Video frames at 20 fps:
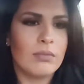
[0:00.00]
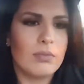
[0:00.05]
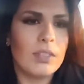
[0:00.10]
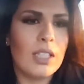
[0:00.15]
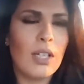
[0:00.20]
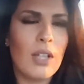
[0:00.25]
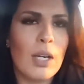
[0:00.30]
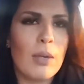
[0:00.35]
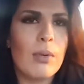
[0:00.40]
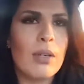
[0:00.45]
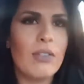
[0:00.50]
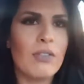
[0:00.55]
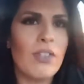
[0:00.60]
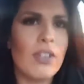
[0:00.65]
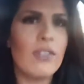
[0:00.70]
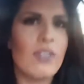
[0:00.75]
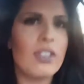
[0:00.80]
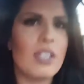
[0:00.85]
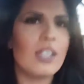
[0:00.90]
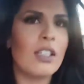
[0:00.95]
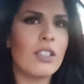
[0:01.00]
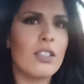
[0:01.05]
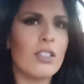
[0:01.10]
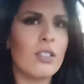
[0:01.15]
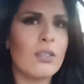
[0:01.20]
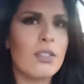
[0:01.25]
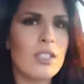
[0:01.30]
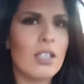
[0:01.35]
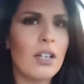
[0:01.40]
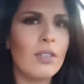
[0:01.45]
Now I'm on 5th gear, so
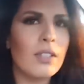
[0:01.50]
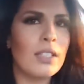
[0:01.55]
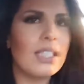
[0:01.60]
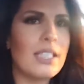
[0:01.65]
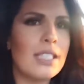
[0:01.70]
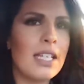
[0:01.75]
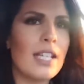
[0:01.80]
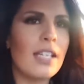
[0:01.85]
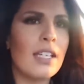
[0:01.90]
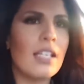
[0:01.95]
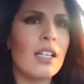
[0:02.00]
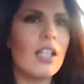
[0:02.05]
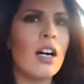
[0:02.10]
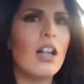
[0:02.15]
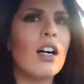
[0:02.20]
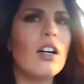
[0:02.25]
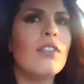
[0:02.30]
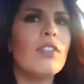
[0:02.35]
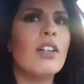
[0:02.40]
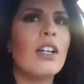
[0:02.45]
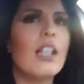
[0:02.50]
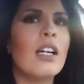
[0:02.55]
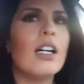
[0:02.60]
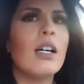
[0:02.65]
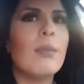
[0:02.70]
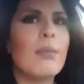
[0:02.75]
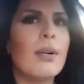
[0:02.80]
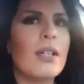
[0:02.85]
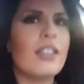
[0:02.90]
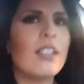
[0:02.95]
it's not really taking off,
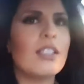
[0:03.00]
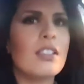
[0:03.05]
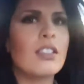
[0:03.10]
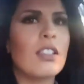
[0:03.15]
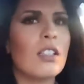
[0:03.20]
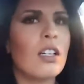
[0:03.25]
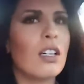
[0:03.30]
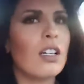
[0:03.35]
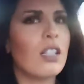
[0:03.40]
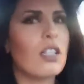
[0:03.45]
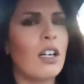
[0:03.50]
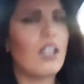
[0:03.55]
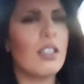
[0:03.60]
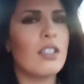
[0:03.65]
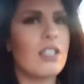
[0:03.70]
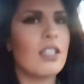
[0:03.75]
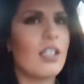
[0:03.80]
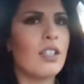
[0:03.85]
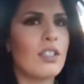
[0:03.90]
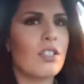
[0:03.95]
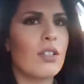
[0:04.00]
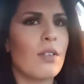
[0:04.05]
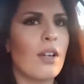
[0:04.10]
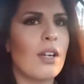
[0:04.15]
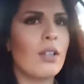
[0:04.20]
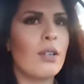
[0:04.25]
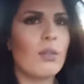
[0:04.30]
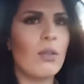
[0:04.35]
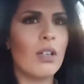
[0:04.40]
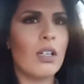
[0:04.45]
but there's a lot of cars here, so I
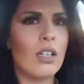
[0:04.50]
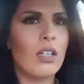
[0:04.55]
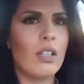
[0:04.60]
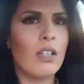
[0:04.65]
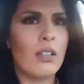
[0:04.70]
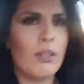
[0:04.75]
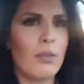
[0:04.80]
don't want to